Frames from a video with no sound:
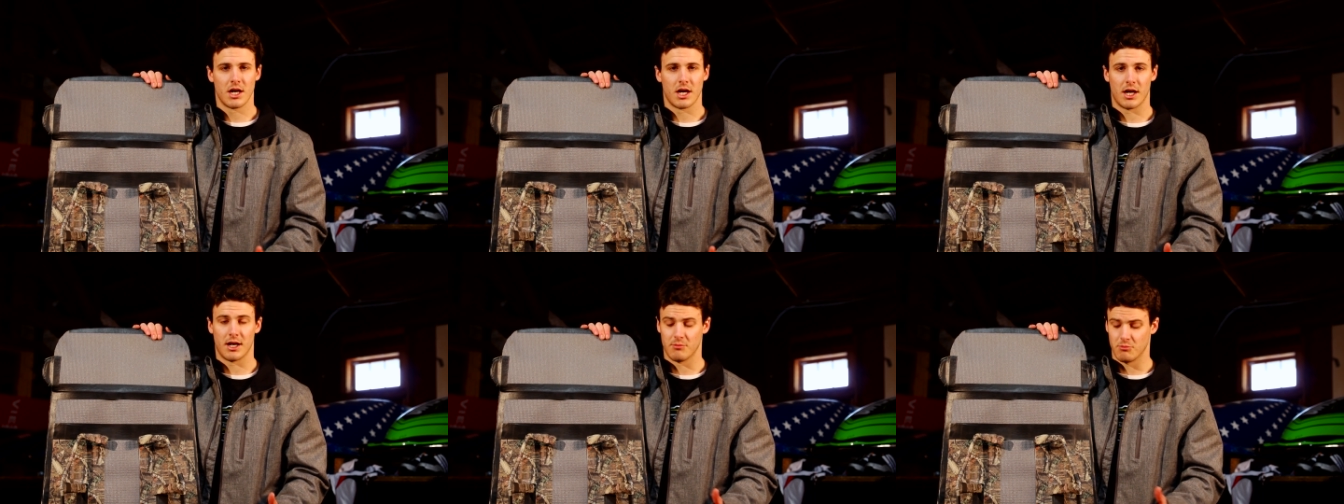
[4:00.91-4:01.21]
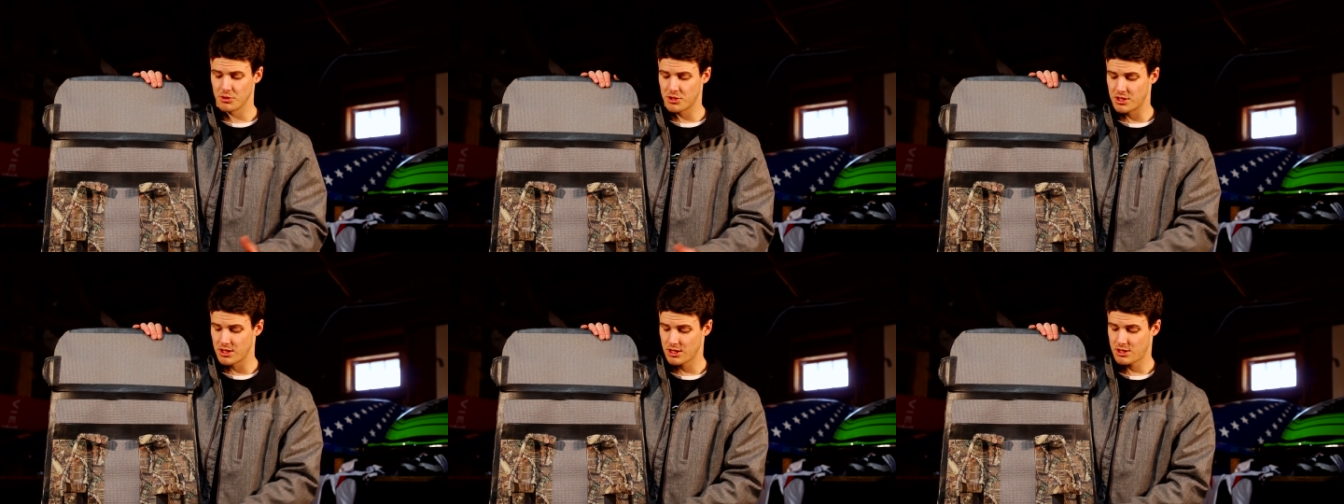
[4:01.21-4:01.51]
Um,
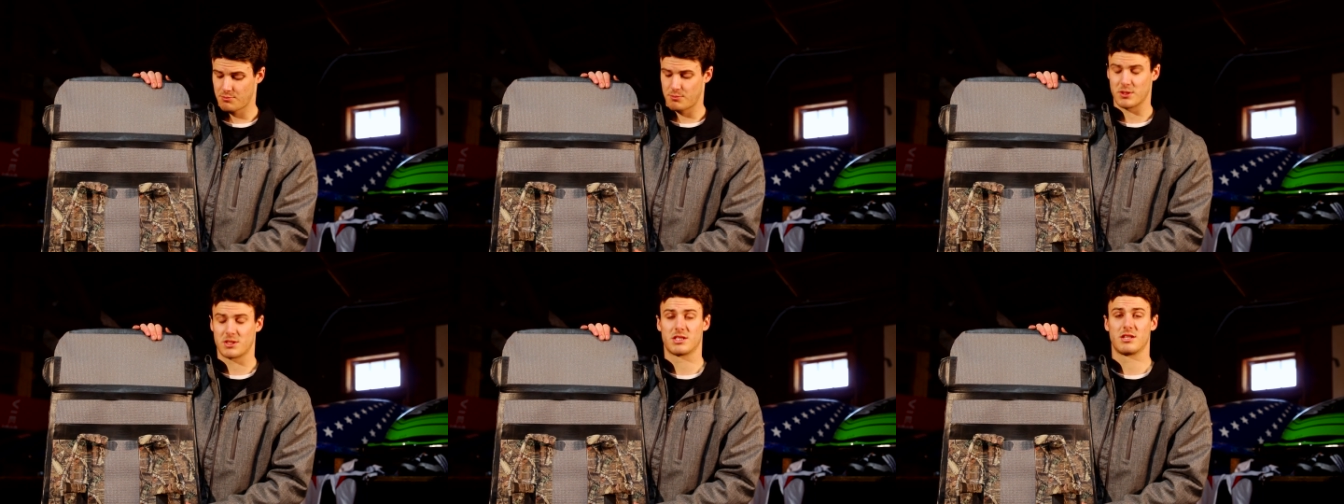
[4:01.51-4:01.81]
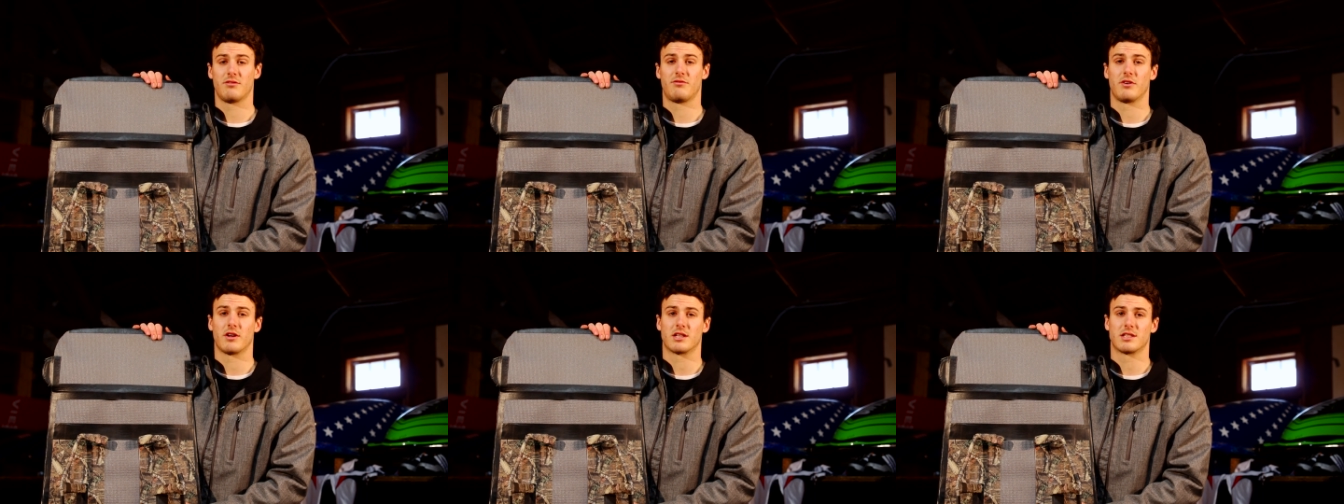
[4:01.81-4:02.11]
with this
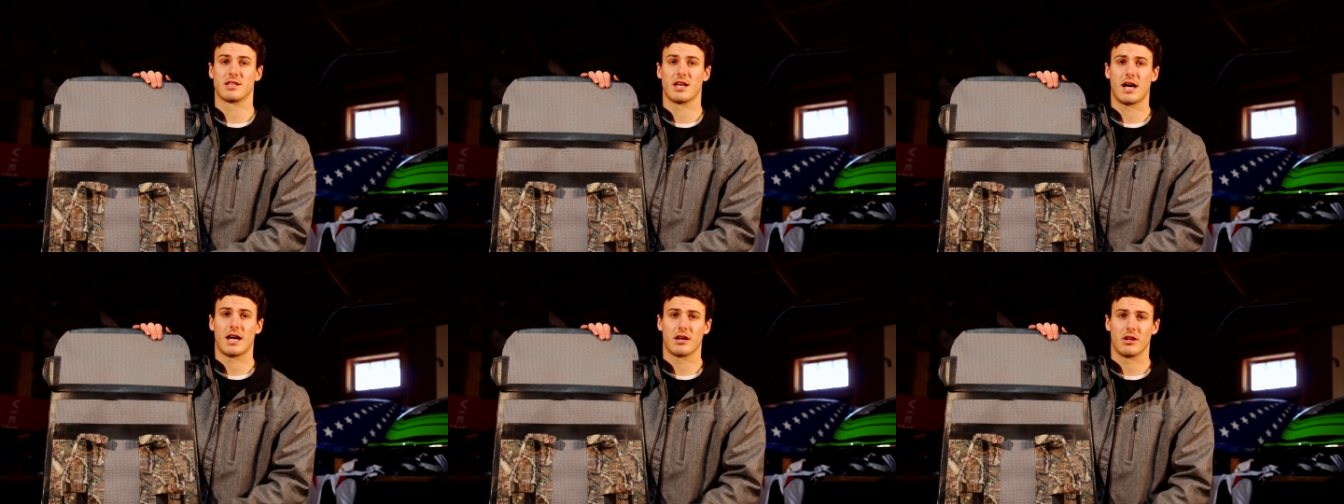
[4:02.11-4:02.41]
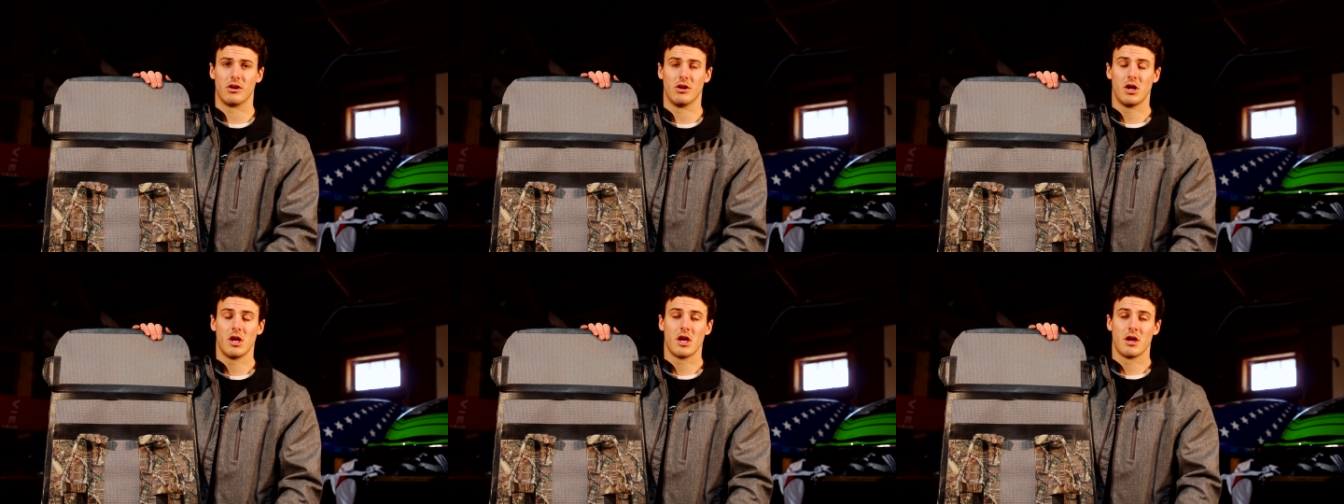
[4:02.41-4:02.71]
specific
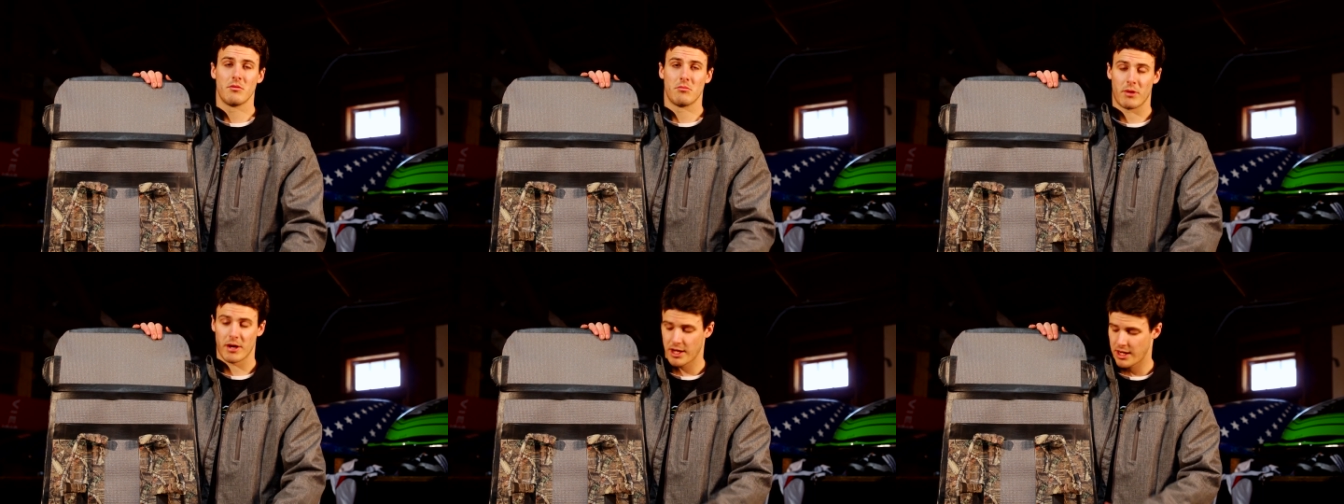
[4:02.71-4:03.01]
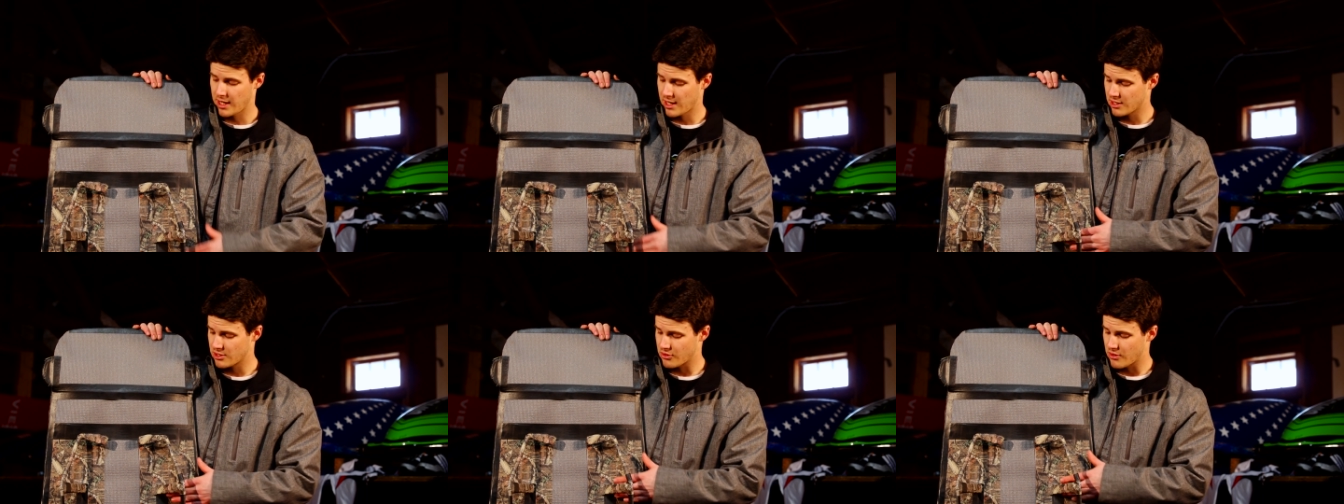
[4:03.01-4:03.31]
saddle, my
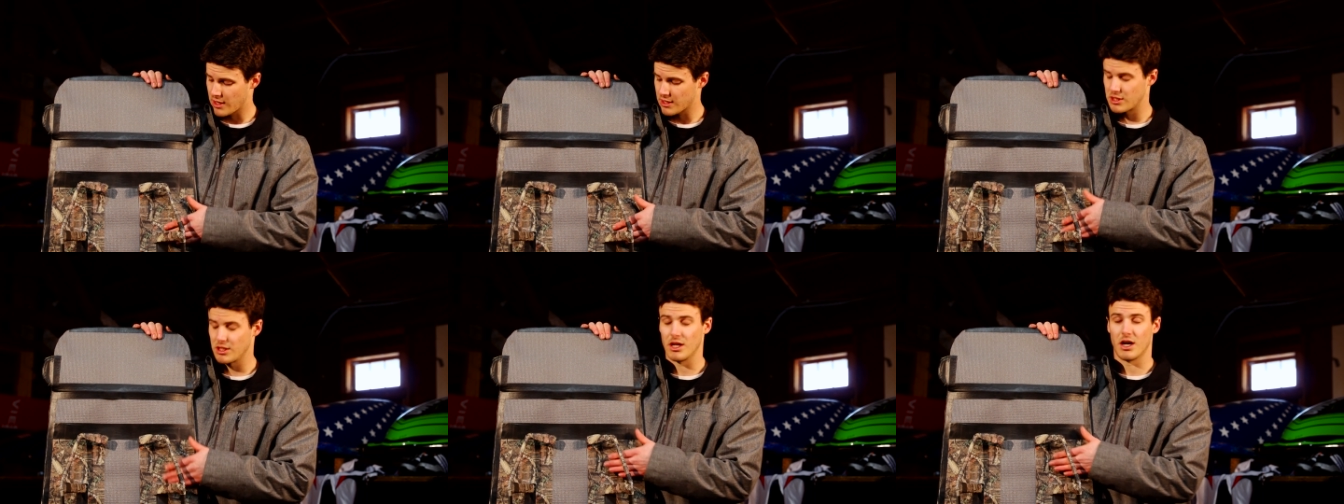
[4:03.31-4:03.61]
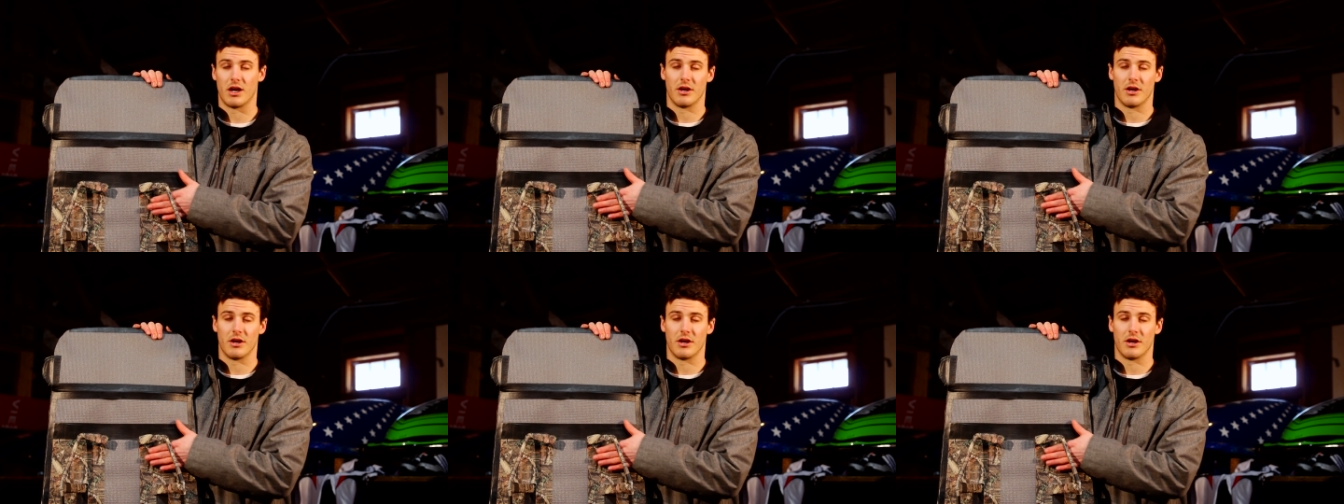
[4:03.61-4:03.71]
hands are actually